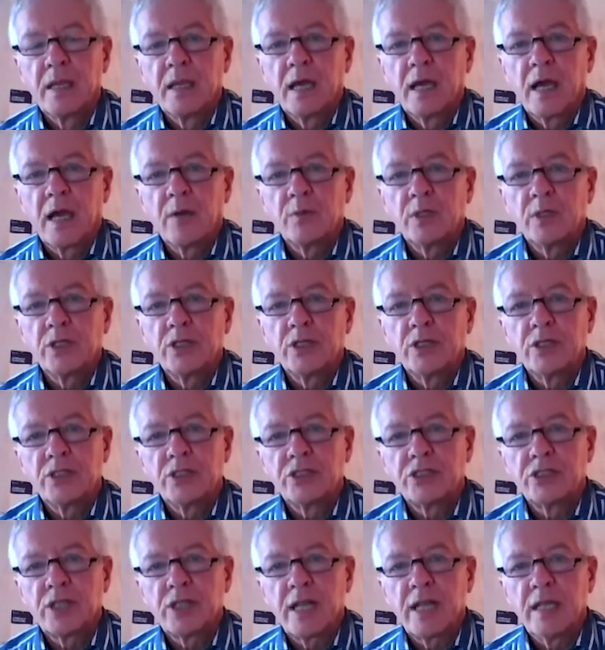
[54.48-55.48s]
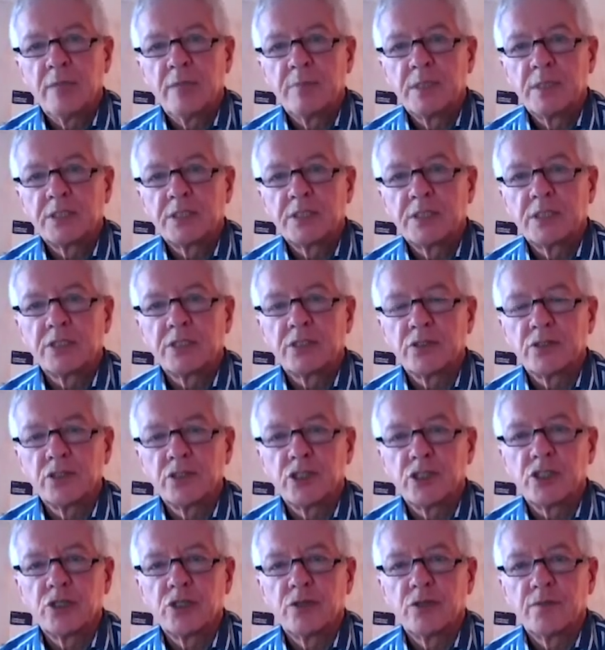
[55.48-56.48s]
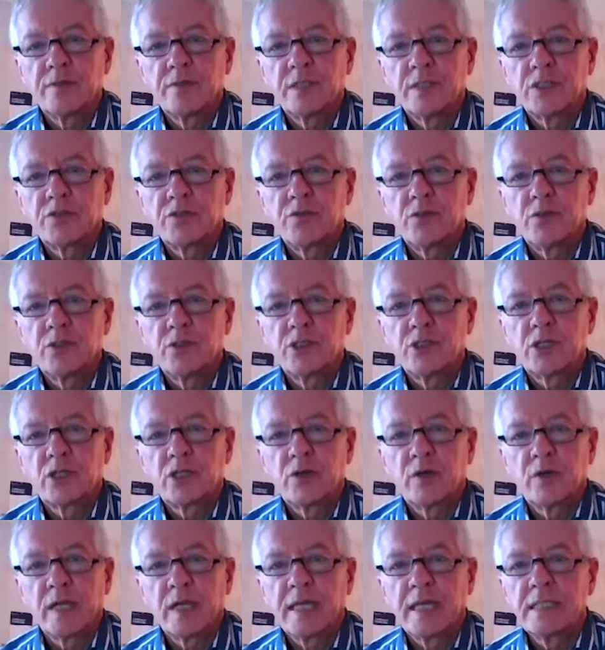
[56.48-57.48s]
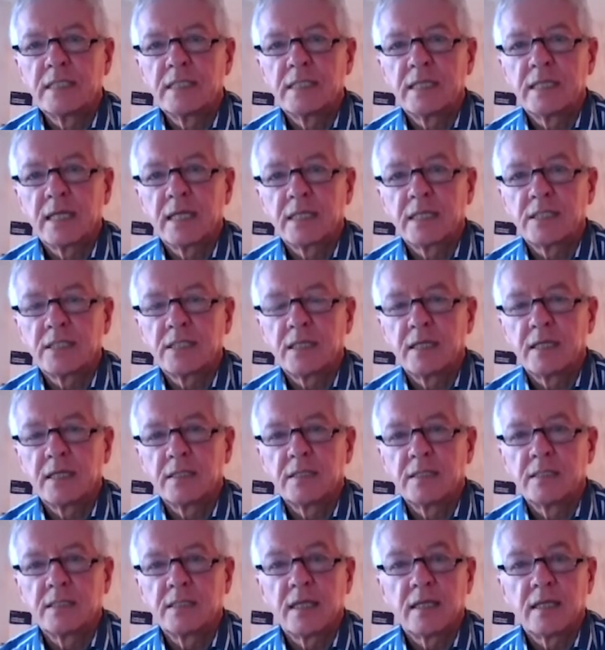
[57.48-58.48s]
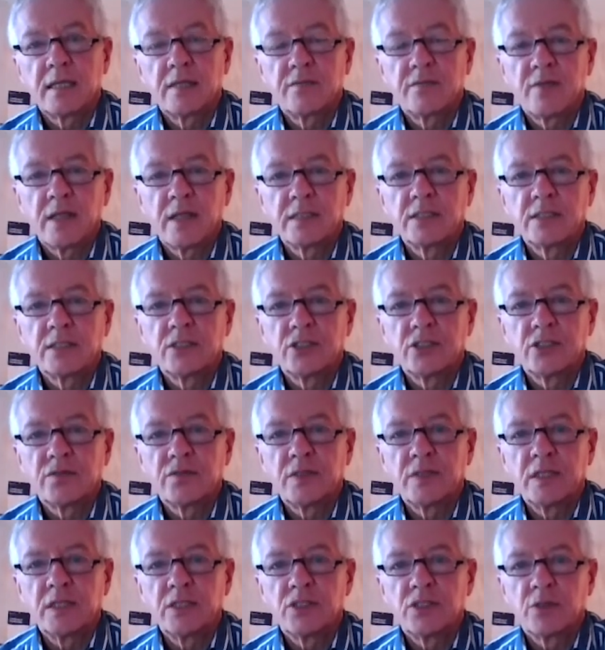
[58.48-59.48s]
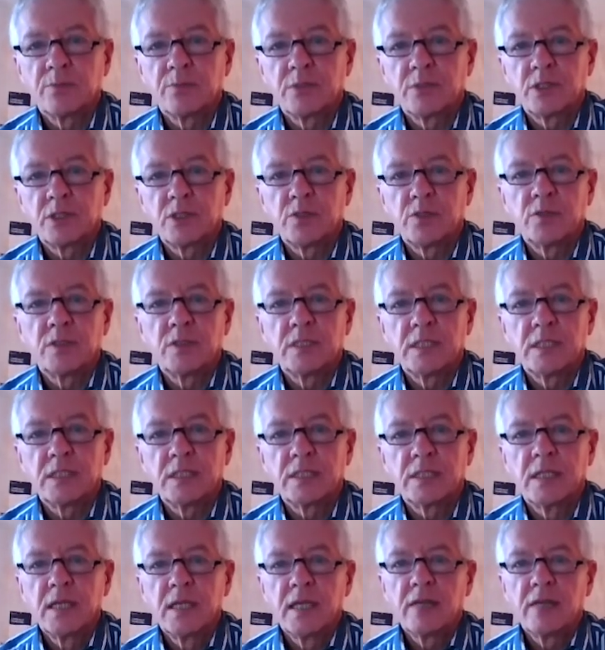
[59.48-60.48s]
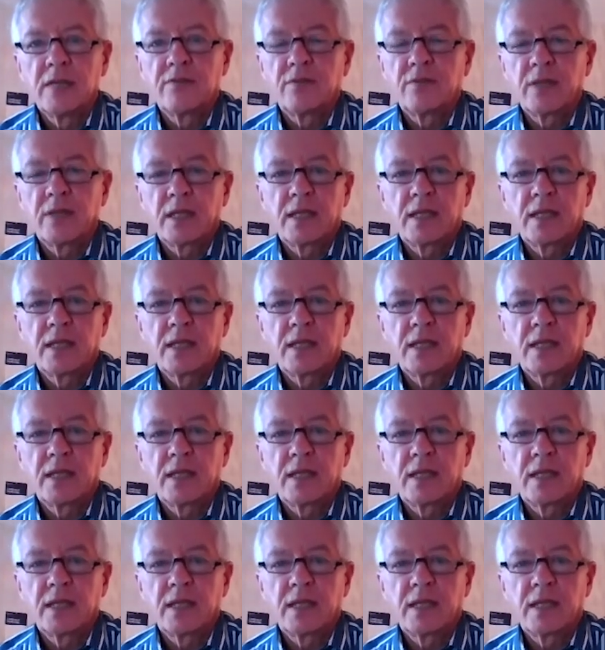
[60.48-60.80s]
I would urge any business unsure of its future going into next year to take advantage of these opportunities if they